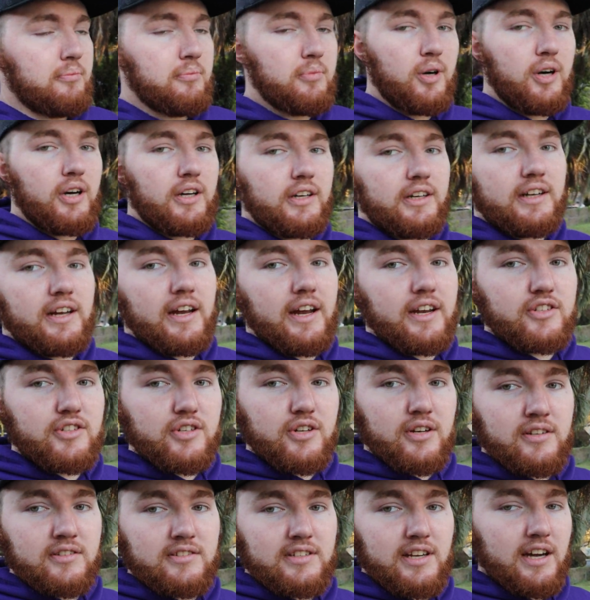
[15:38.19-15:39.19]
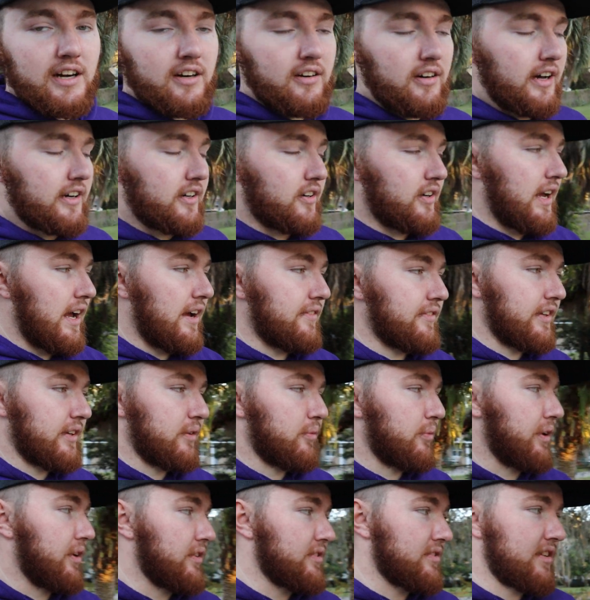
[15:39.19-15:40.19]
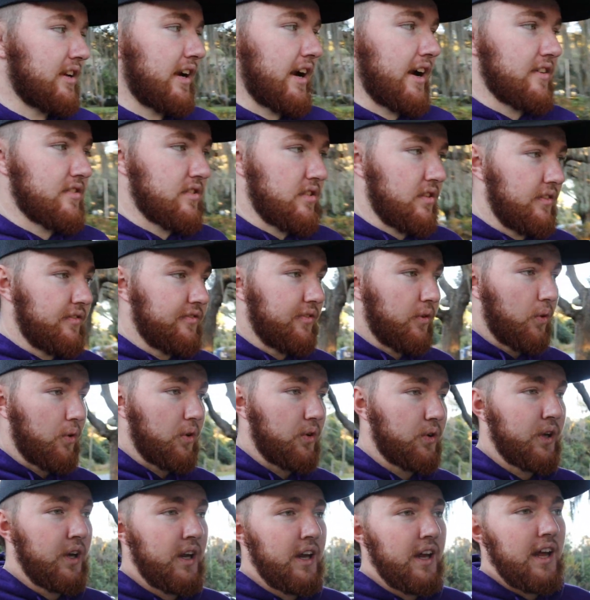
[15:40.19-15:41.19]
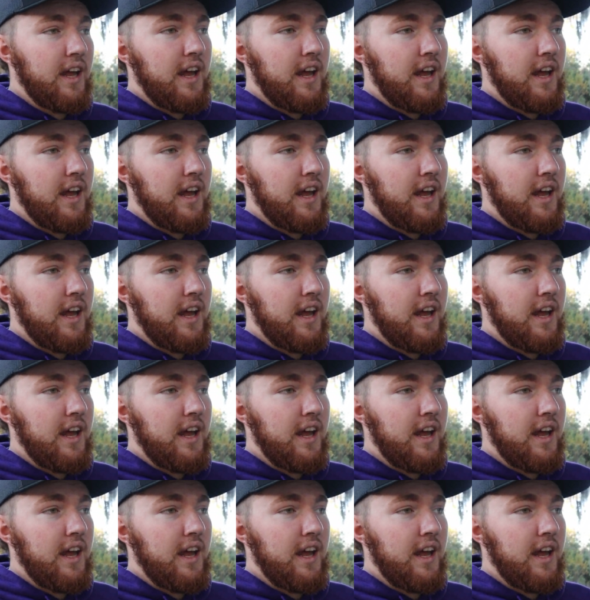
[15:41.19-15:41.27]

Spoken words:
but as you can tell, I don't have any wheels and tires on the Ford.